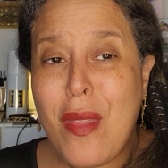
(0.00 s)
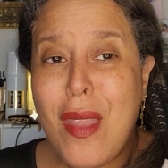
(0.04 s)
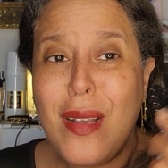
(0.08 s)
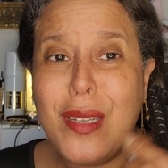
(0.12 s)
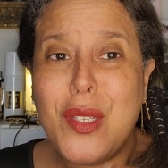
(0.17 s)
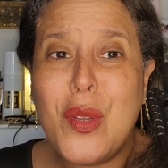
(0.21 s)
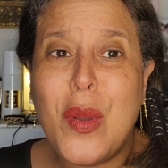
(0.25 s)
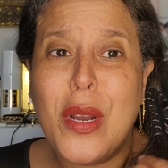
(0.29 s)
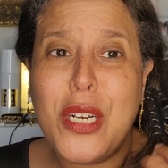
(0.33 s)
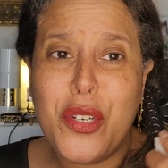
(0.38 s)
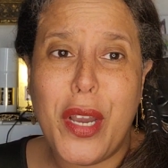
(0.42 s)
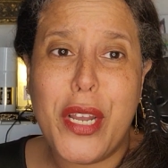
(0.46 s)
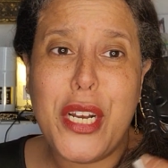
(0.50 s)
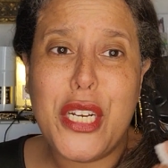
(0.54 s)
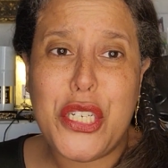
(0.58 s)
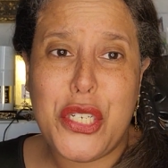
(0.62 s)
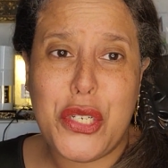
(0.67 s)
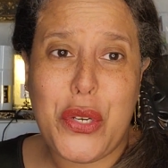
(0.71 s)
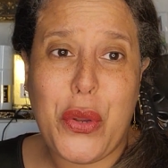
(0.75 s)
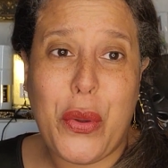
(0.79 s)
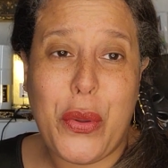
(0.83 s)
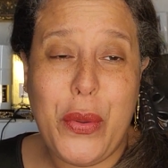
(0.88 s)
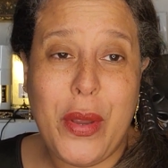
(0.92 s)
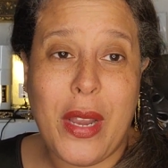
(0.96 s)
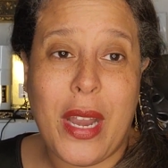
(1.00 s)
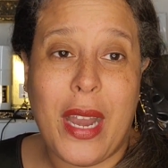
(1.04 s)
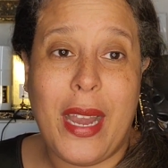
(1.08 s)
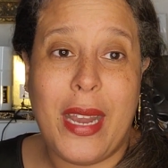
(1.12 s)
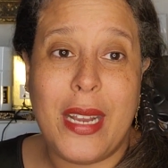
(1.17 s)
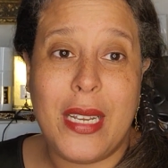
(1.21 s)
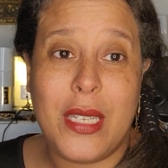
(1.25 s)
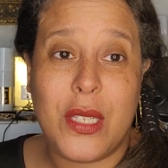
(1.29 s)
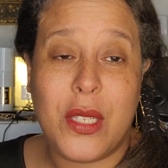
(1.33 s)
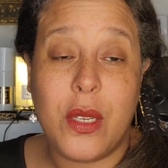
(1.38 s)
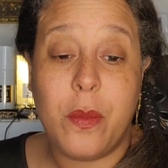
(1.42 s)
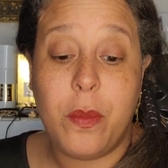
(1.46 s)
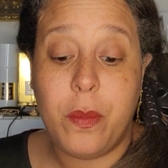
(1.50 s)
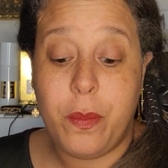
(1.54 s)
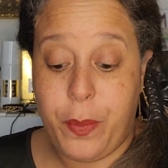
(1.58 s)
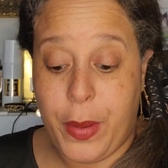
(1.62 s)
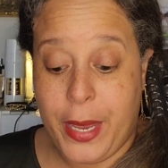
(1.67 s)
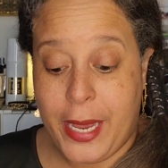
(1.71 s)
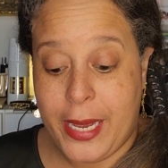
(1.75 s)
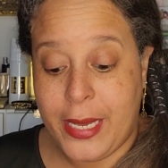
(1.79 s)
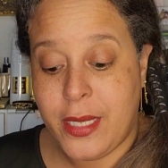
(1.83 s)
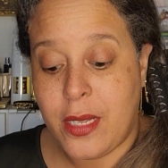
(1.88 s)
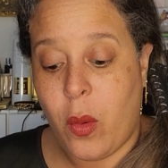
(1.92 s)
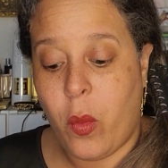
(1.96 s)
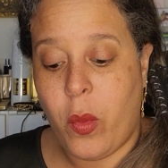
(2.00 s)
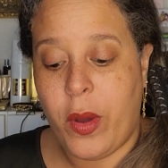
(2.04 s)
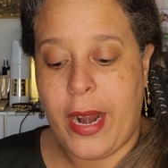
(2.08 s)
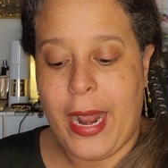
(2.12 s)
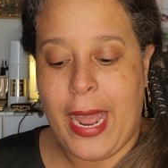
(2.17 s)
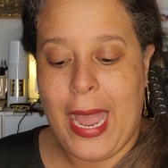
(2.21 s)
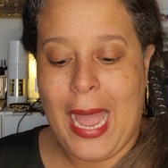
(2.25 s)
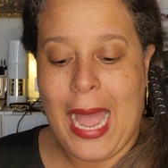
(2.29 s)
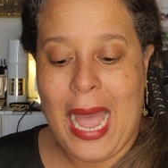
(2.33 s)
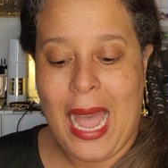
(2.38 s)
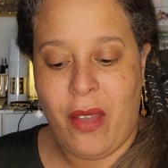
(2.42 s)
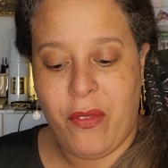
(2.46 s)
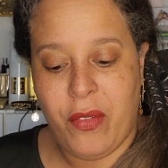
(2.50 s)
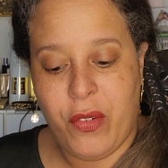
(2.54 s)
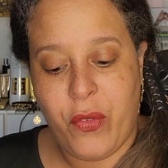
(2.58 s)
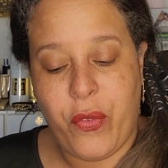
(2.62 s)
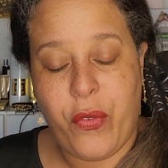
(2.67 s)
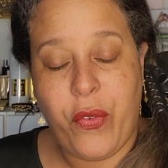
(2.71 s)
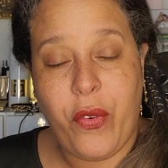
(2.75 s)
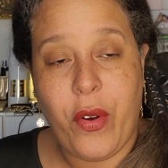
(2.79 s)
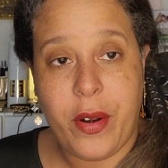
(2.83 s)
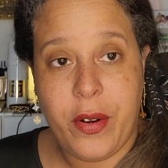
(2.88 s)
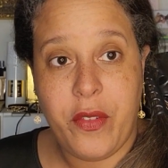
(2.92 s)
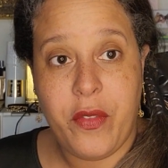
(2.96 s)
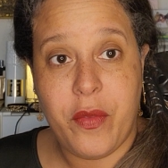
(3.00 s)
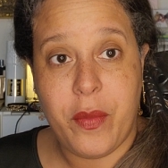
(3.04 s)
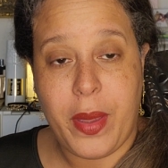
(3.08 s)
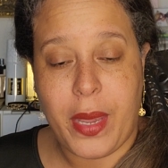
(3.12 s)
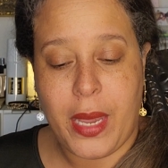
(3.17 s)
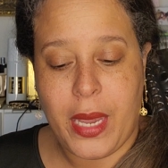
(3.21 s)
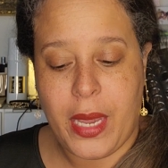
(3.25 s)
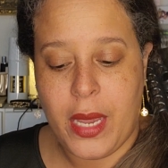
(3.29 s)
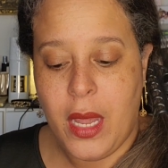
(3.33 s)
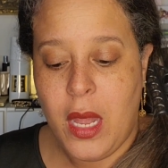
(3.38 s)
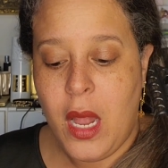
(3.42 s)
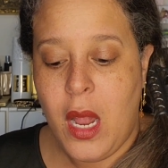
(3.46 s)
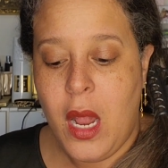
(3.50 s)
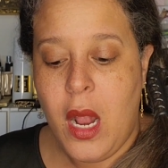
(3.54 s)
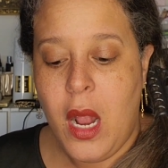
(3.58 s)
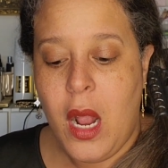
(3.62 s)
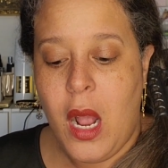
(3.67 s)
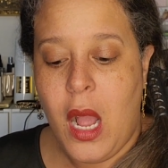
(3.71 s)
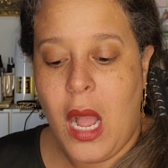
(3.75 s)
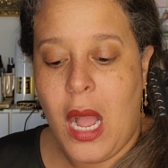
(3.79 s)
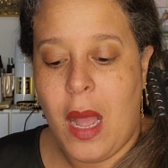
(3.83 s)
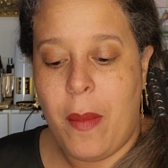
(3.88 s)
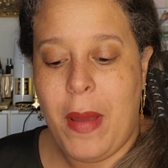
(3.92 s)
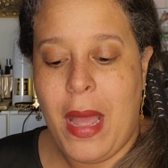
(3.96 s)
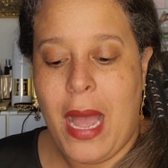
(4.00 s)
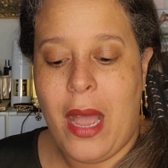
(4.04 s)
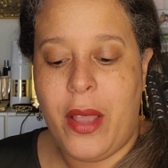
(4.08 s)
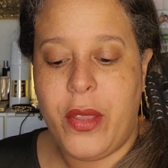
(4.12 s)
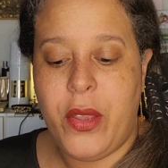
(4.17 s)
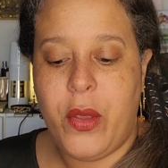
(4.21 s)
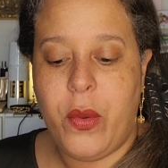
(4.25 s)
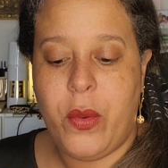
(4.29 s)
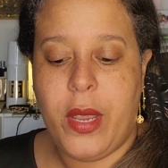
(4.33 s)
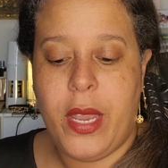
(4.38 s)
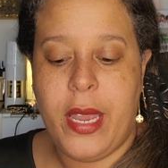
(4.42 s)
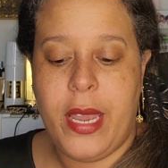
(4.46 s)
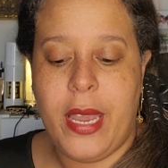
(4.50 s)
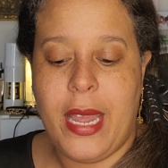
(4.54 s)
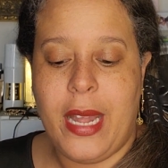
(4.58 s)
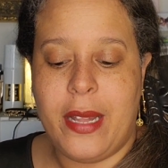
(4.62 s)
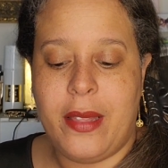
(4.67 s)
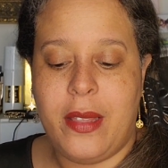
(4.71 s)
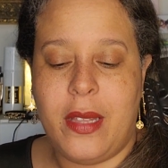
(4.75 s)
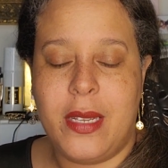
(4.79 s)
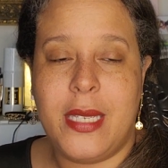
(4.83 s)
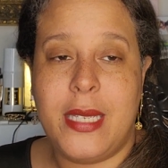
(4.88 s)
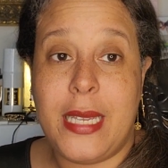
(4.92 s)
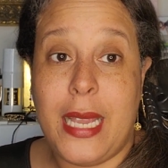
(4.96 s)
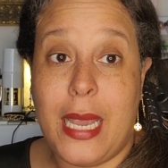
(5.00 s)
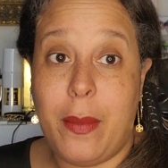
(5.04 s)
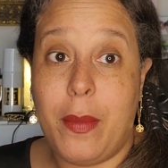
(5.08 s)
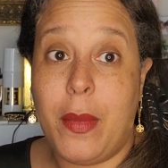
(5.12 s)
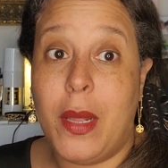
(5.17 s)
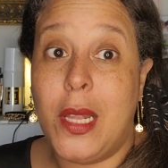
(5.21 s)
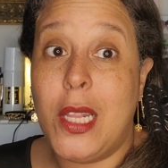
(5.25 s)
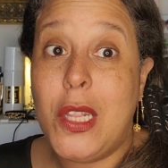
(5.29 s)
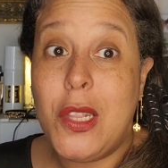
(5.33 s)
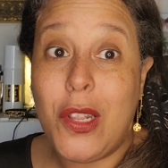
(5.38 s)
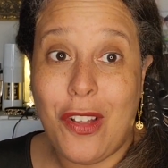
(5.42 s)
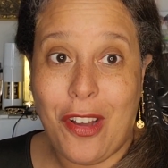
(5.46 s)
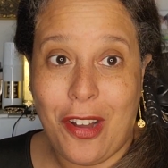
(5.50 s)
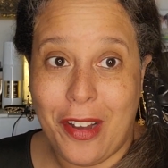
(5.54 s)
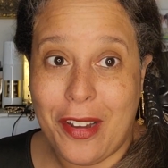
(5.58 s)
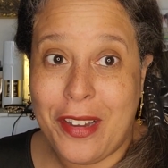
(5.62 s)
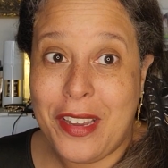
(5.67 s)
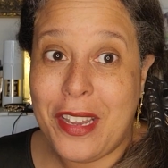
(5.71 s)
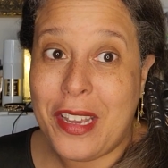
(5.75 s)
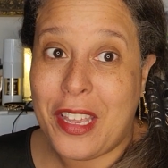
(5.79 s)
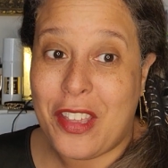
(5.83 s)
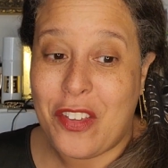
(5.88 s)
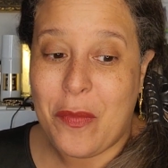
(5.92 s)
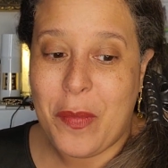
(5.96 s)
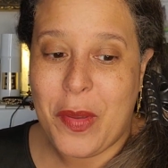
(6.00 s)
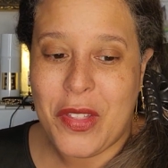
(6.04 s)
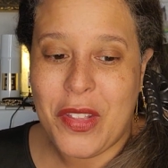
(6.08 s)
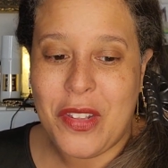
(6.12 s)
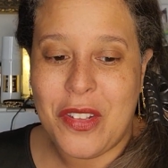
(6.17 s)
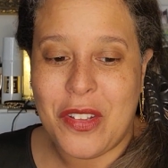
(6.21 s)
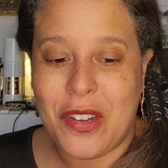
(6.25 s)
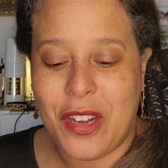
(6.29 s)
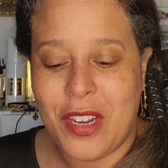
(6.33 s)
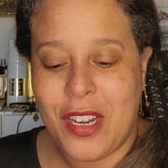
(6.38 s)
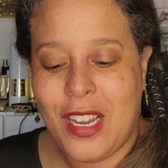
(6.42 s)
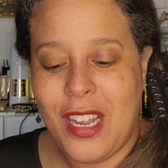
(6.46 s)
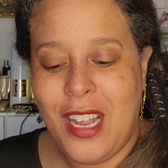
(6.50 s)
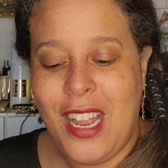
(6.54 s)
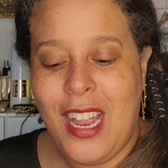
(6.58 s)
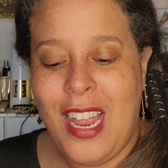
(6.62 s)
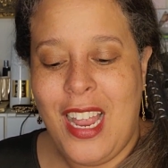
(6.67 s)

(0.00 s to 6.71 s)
So I try to show you guys, based on what I have in front of me, um, how you can get the same look, give me the look,